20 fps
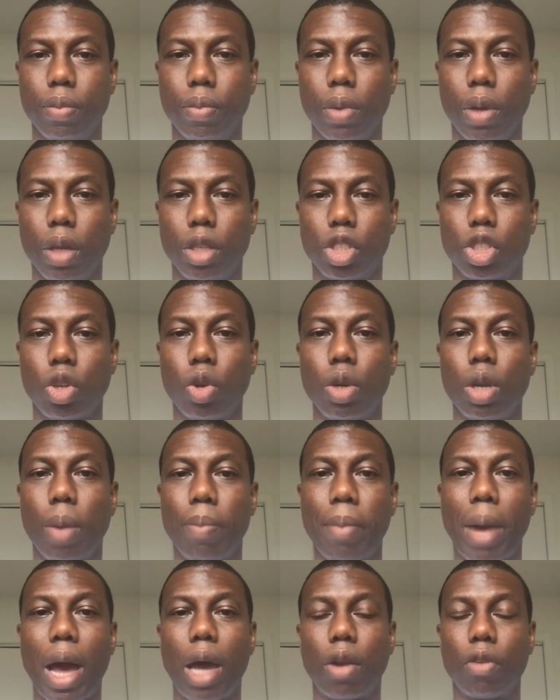a certain
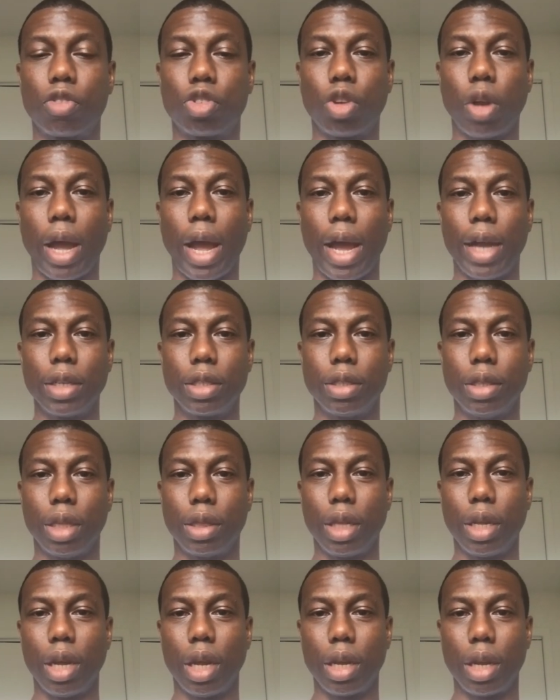amount of trash that
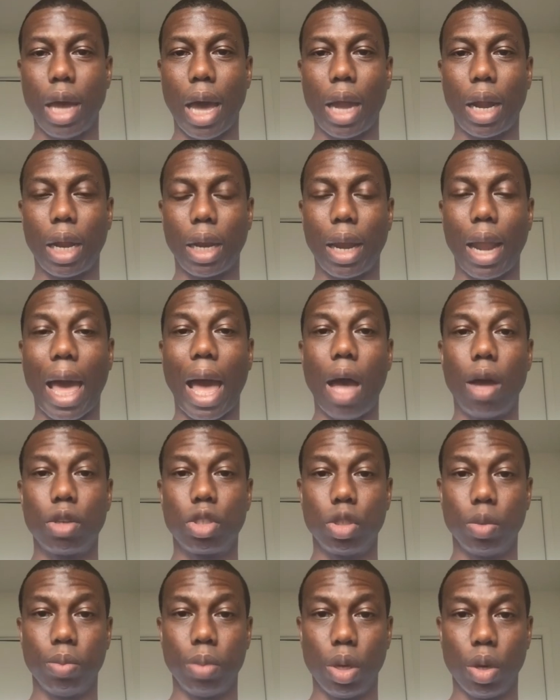they are not allowed
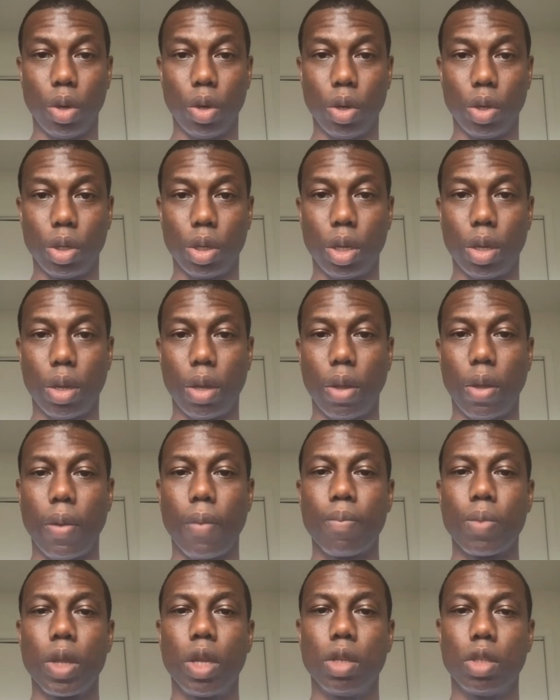to burn.
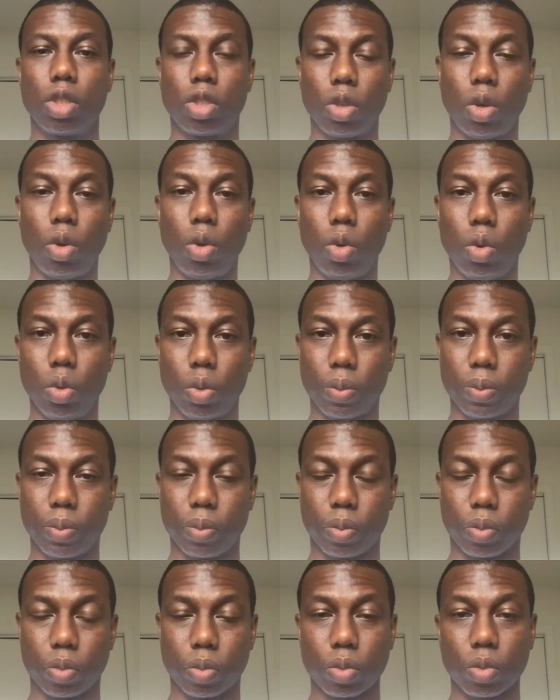So
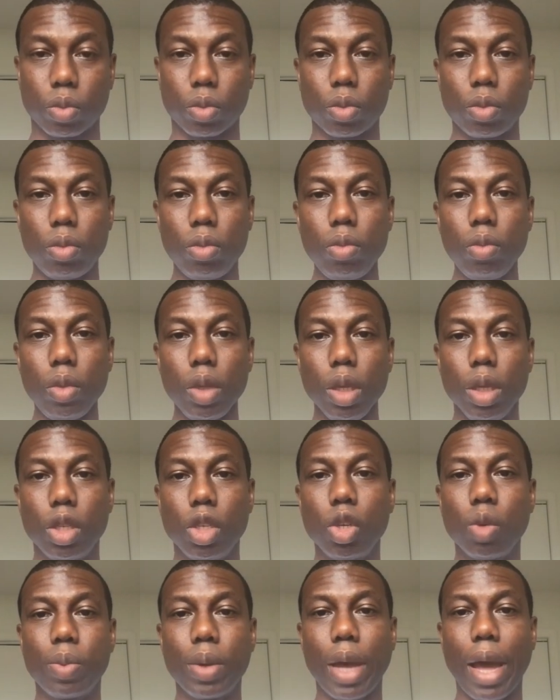
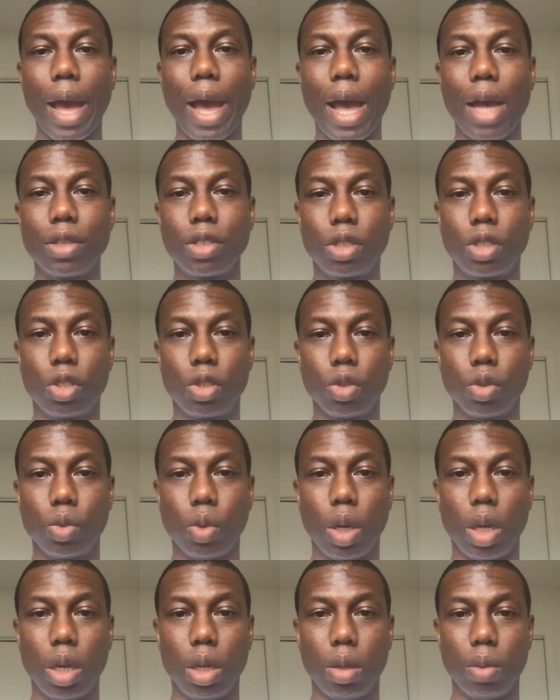you'll be asked
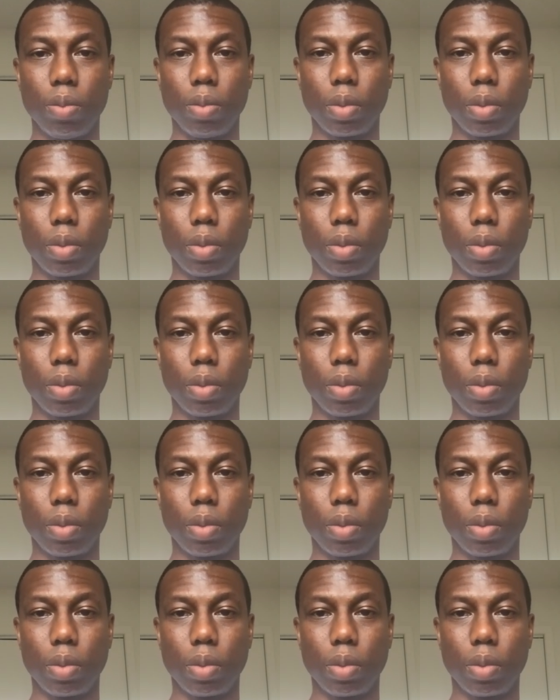to